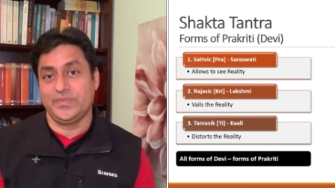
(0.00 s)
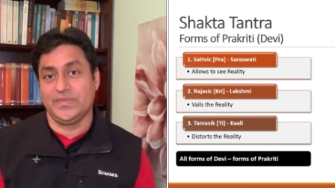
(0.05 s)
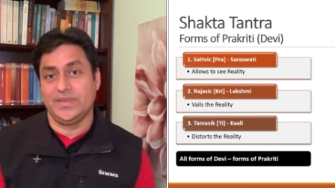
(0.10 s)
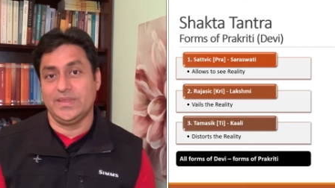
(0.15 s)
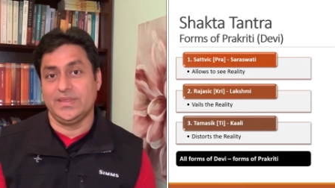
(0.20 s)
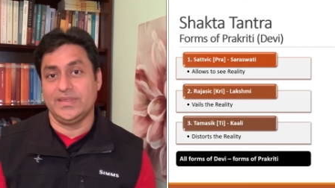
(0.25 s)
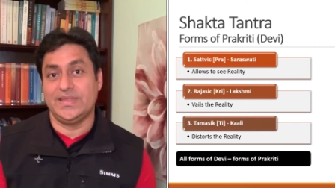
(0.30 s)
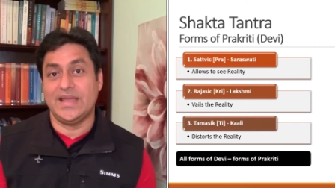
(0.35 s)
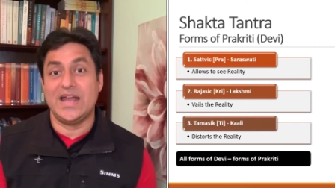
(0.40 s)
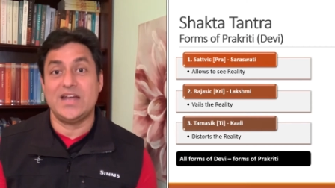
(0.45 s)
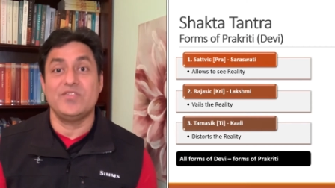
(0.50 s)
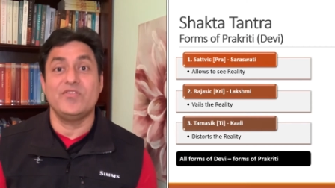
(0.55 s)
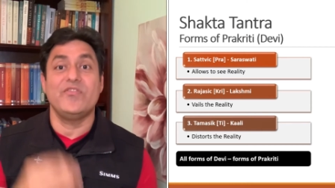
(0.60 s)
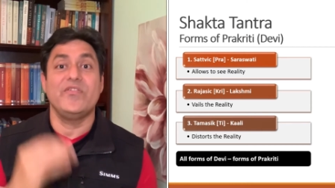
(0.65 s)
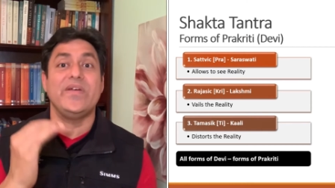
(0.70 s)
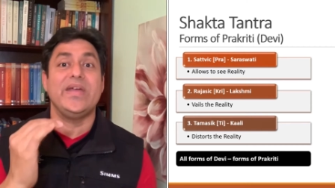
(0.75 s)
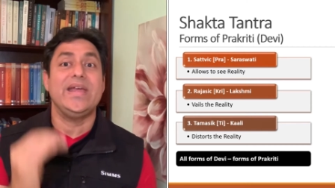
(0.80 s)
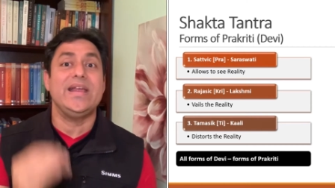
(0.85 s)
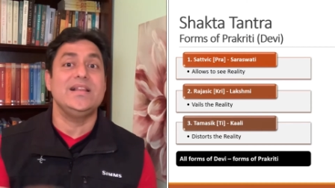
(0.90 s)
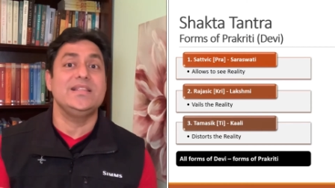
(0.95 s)
that
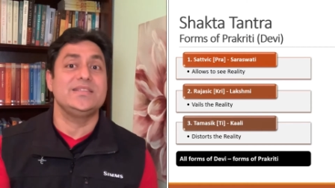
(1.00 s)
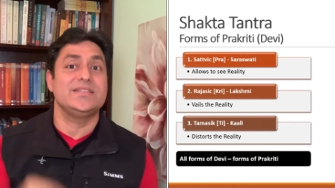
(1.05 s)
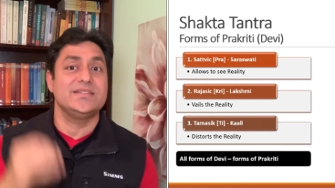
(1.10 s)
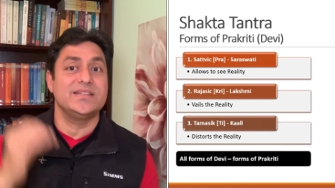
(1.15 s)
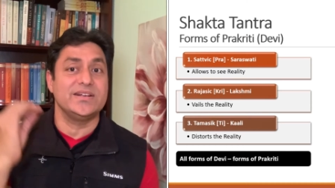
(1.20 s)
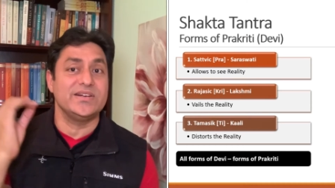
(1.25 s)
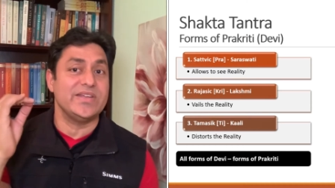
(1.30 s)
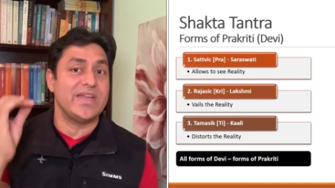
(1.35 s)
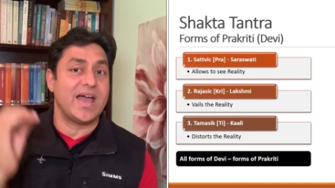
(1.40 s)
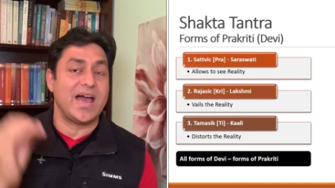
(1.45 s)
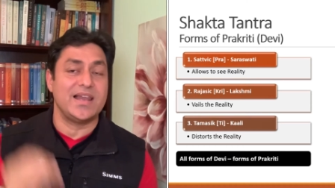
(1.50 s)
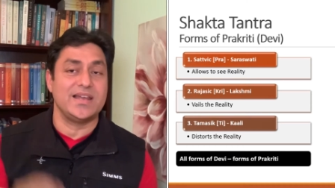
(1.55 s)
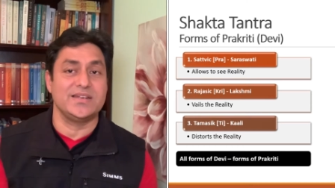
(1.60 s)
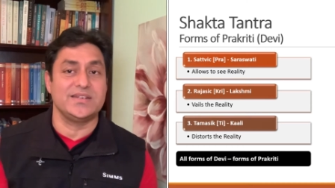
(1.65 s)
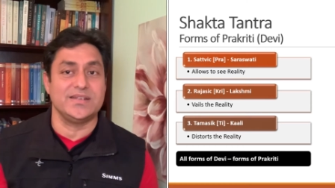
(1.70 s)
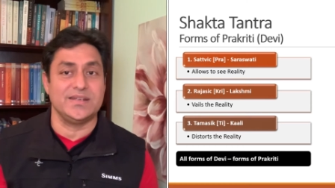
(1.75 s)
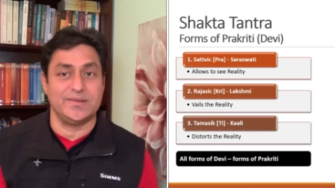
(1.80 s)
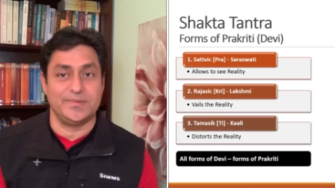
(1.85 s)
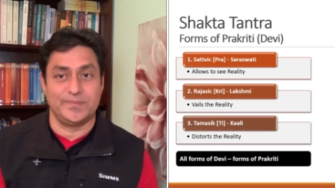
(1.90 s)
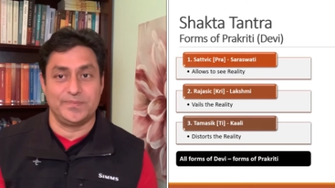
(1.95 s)
veils the
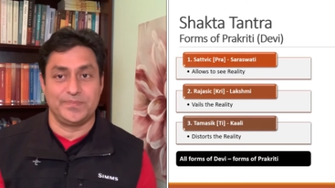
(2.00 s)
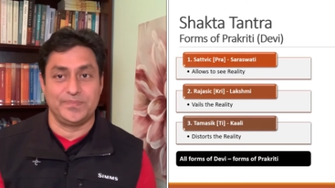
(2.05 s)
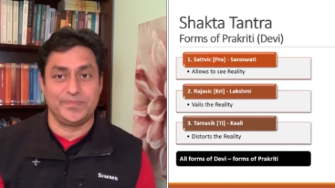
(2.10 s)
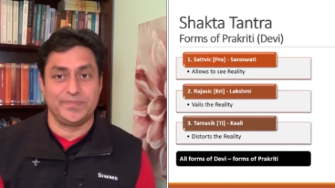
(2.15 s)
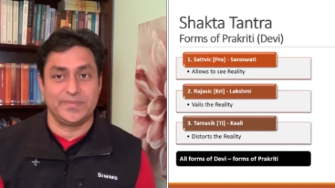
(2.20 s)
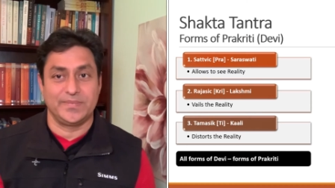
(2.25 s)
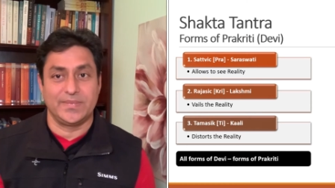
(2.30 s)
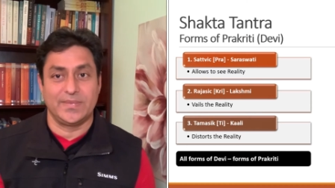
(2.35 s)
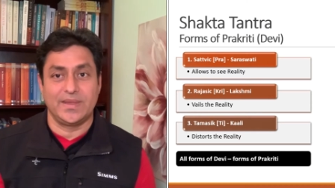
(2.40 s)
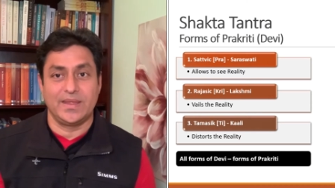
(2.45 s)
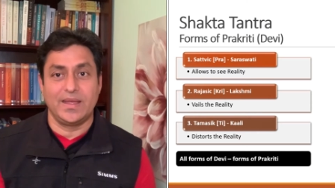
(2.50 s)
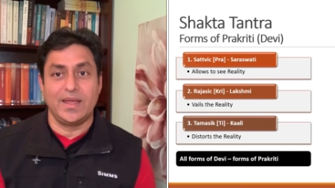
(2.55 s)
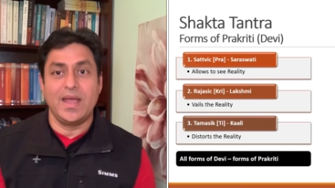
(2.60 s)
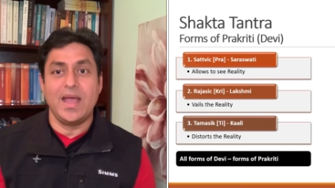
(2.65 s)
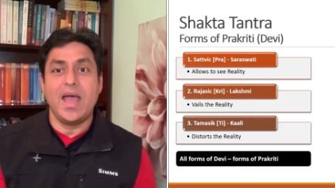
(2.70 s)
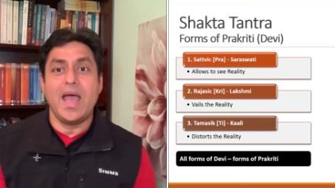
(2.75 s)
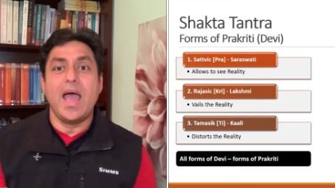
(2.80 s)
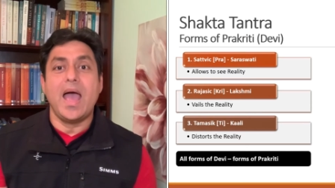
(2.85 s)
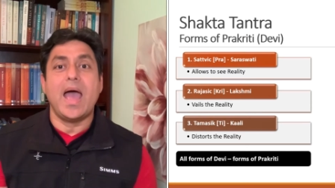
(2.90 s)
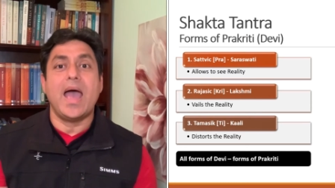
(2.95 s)
reality.
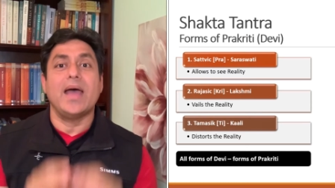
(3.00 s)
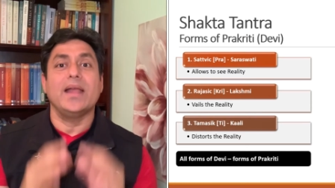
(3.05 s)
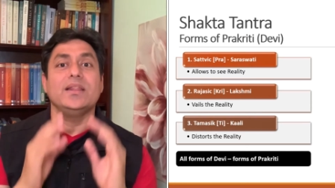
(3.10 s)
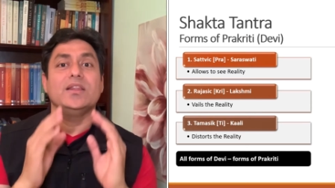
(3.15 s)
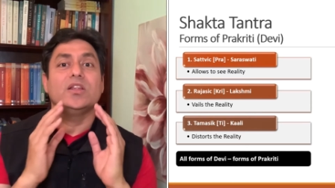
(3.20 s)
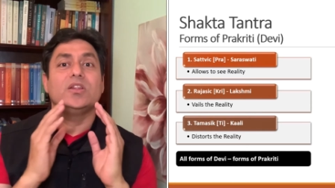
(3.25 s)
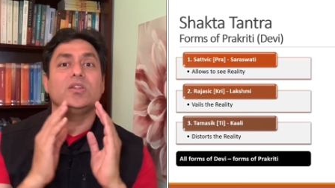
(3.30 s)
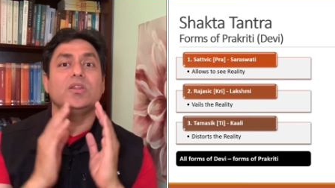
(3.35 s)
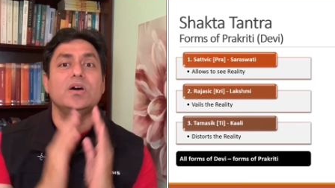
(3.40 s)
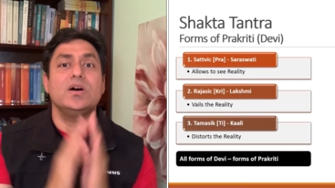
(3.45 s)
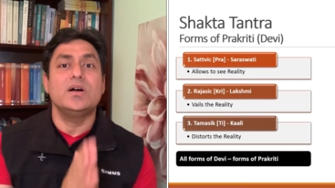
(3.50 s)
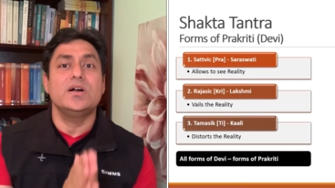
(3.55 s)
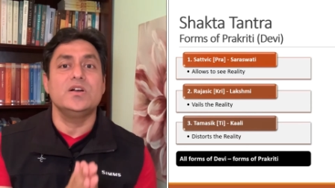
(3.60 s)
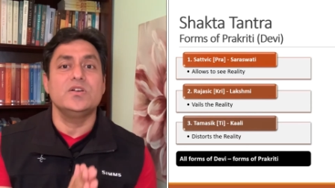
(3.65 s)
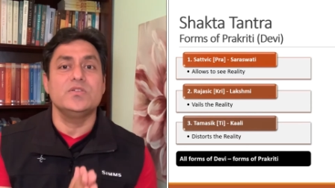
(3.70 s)
And the third